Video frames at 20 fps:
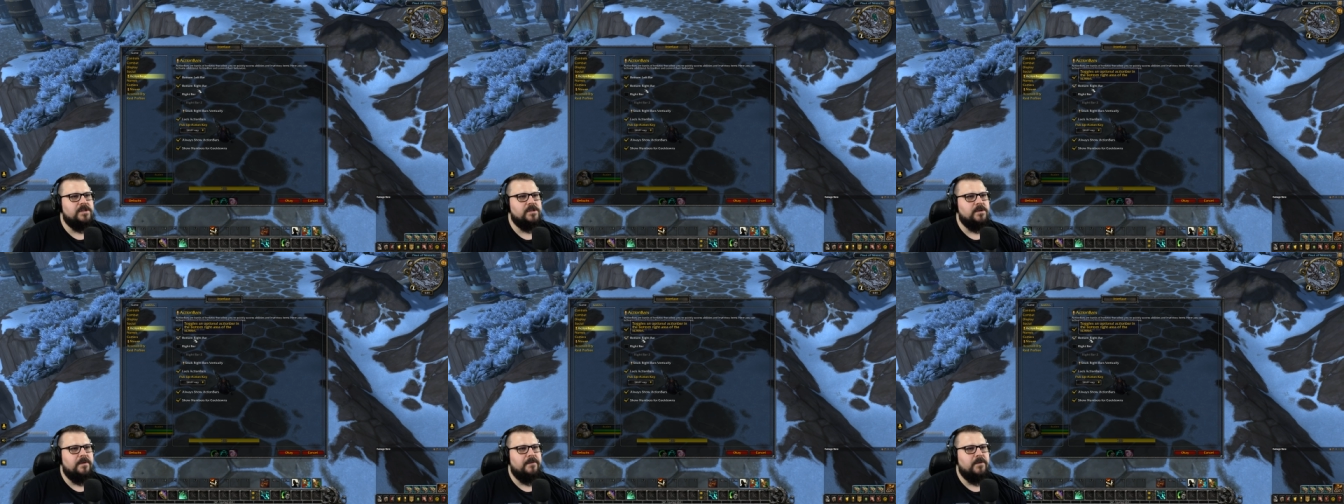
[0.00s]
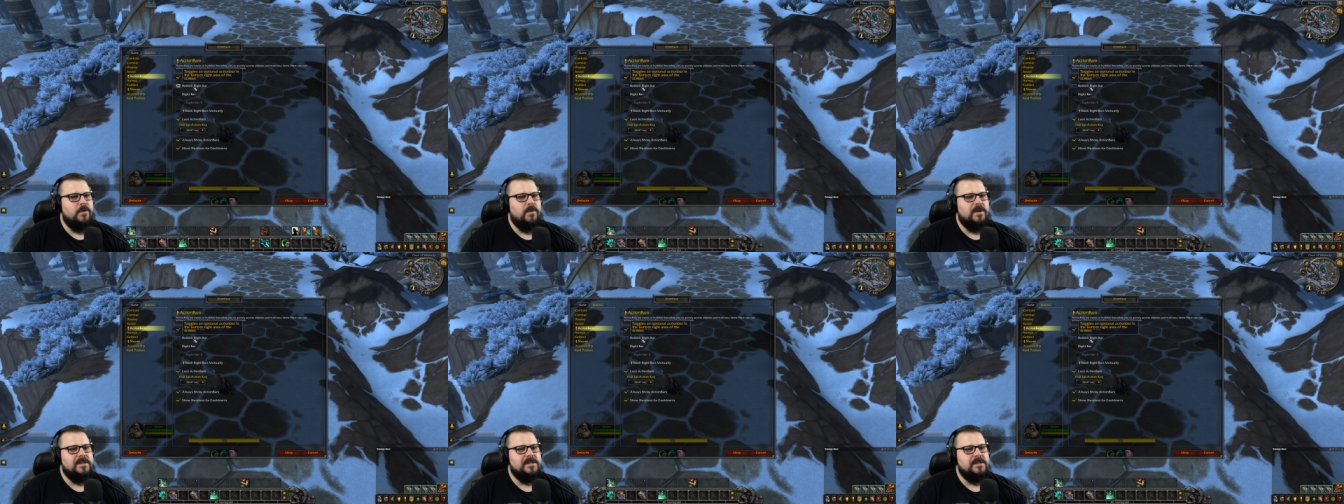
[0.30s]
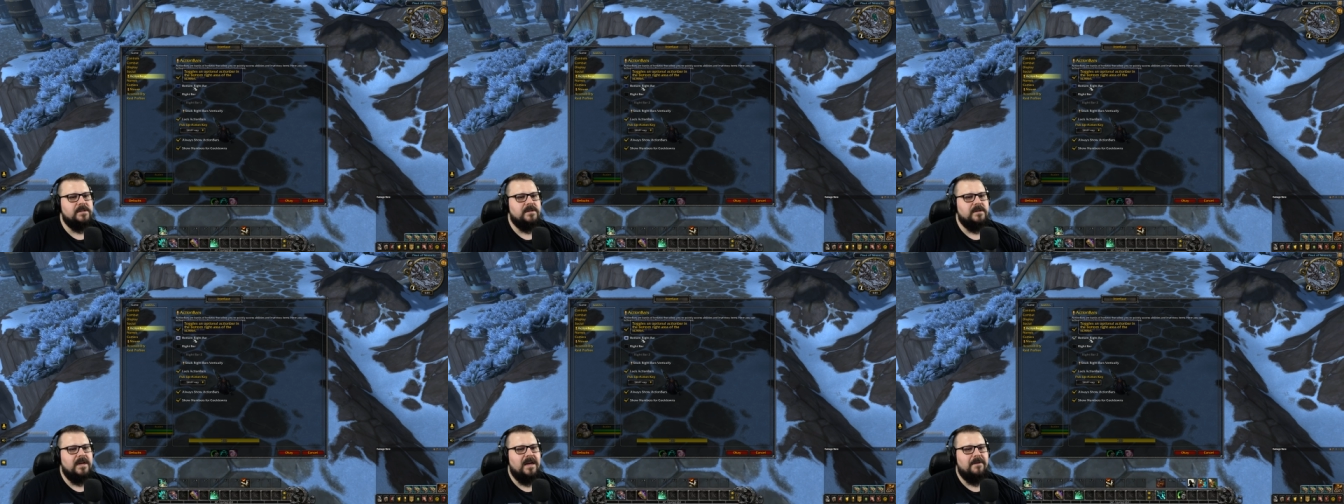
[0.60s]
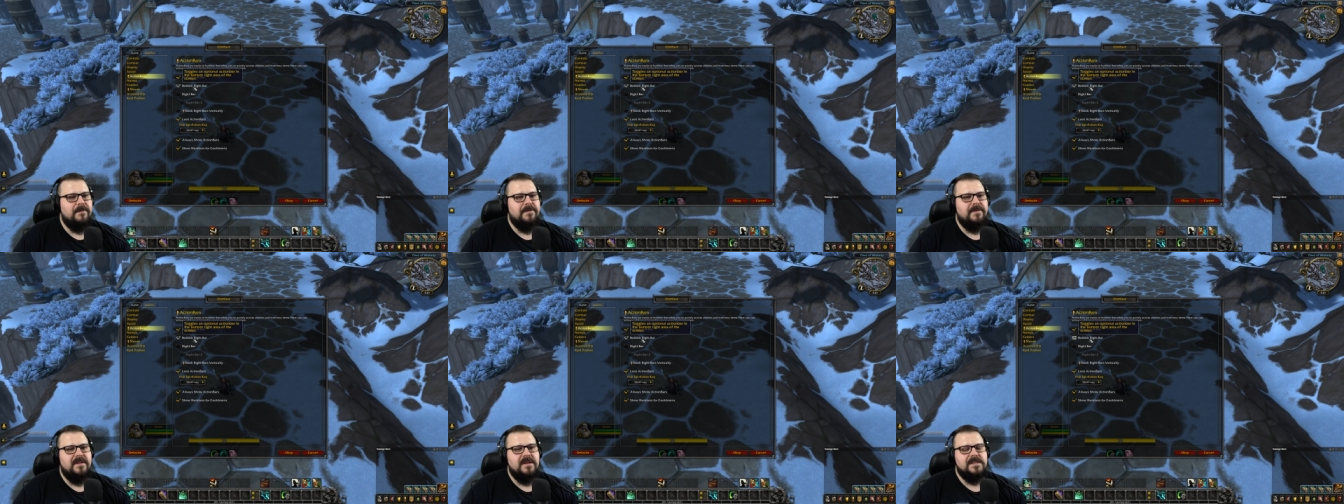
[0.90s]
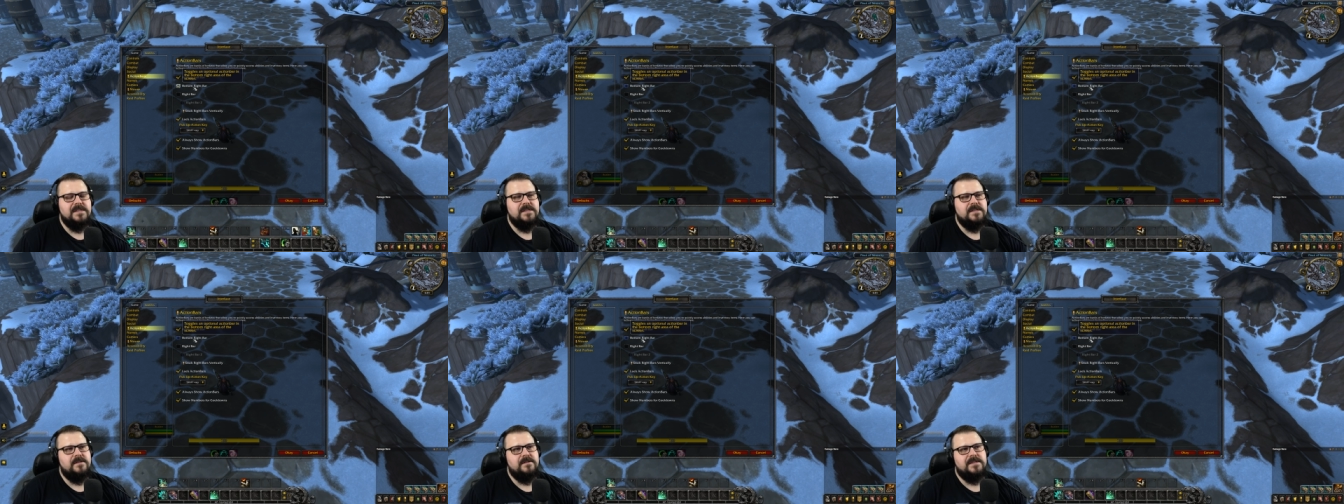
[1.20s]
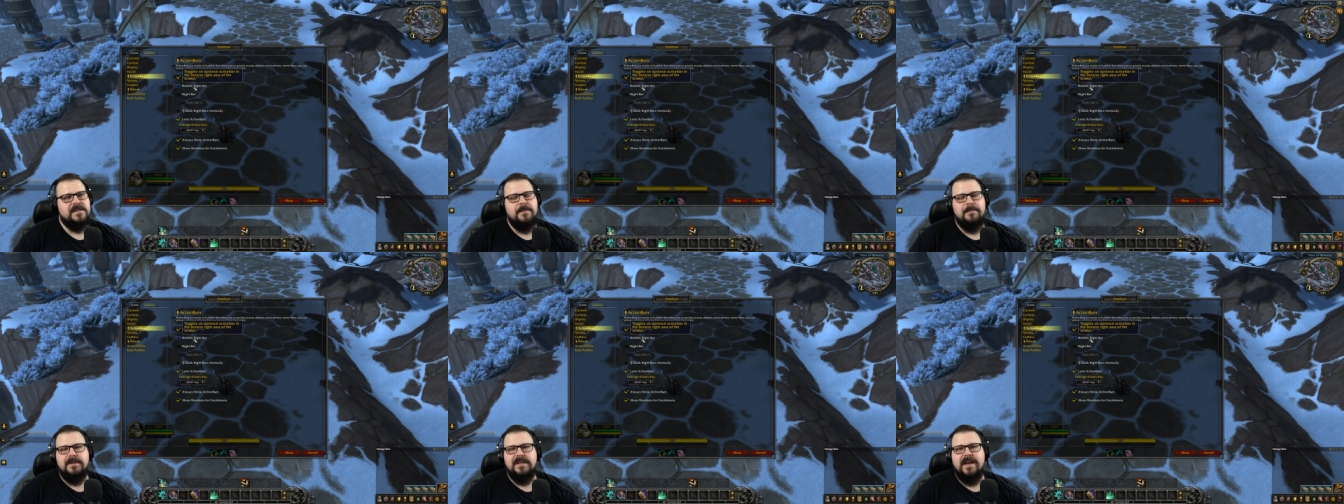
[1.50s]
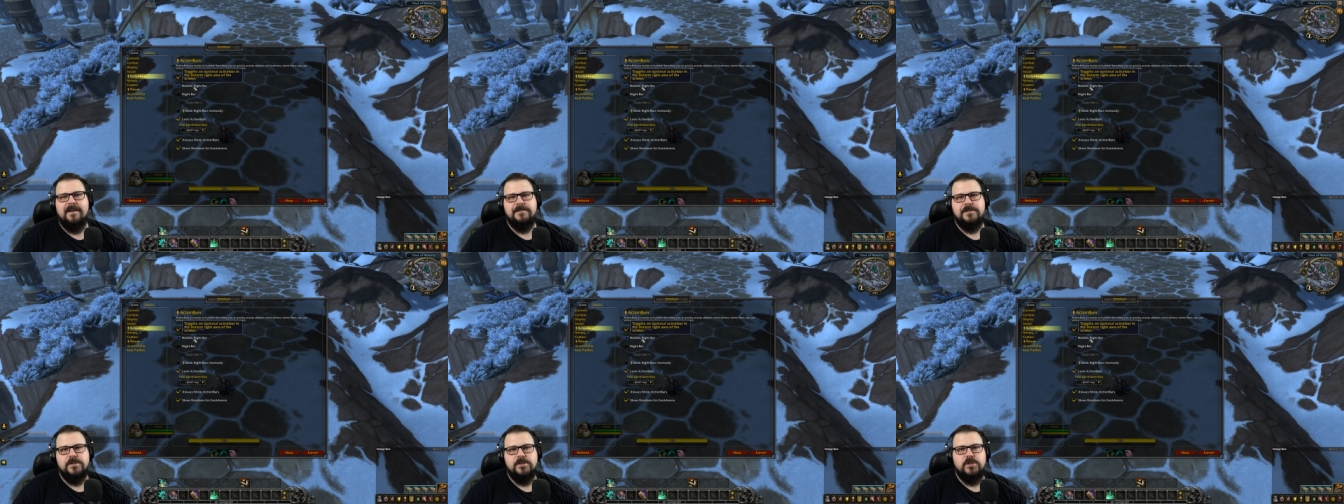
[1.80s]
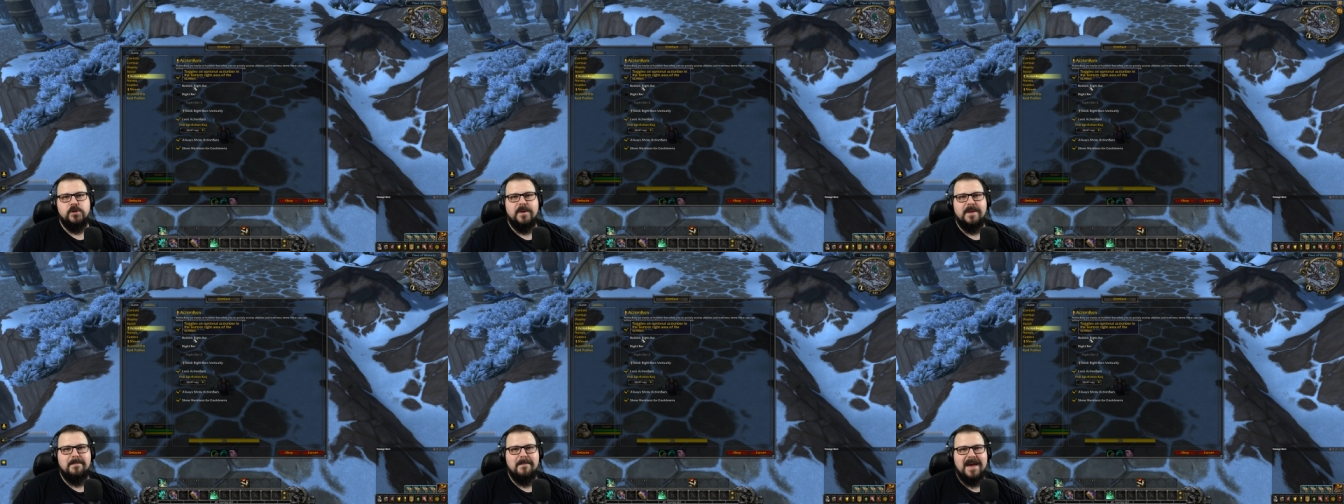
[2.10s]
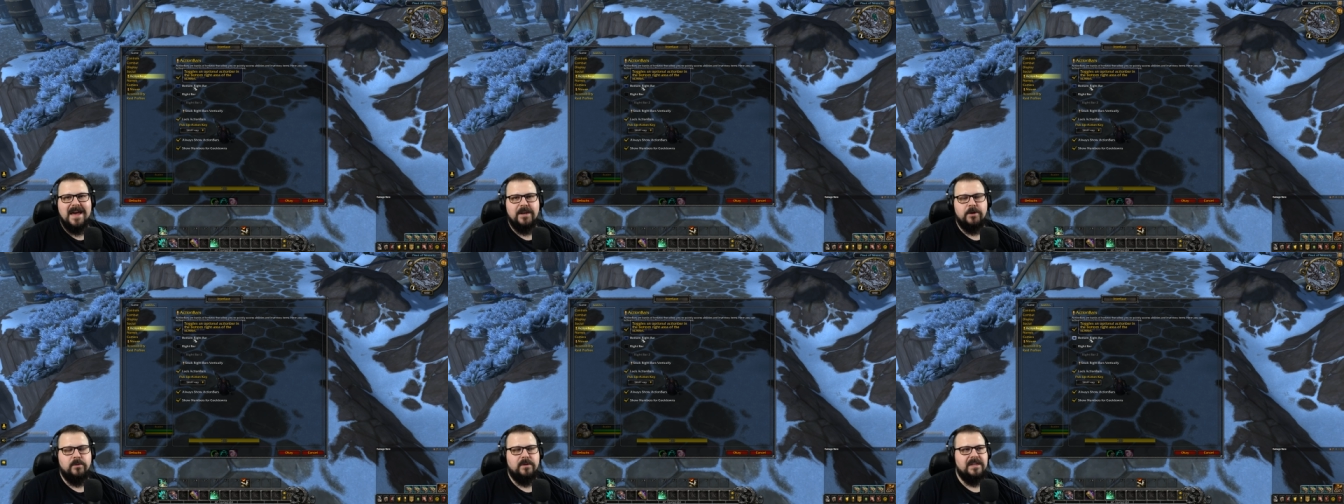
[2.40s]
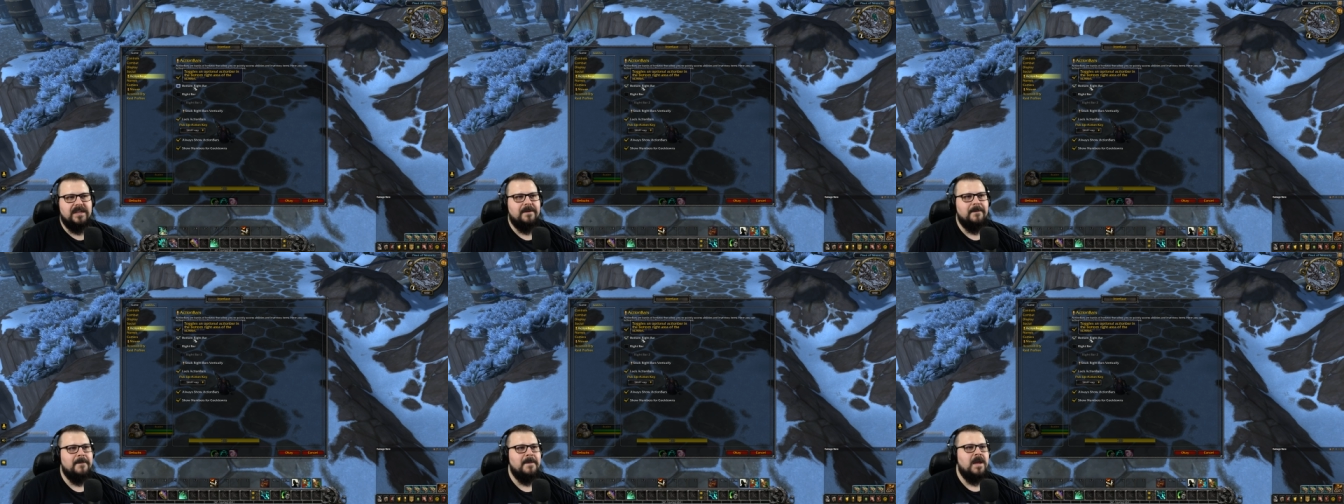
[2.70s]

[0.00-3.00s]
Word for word: So if you want to have this, you simply have to do it manually.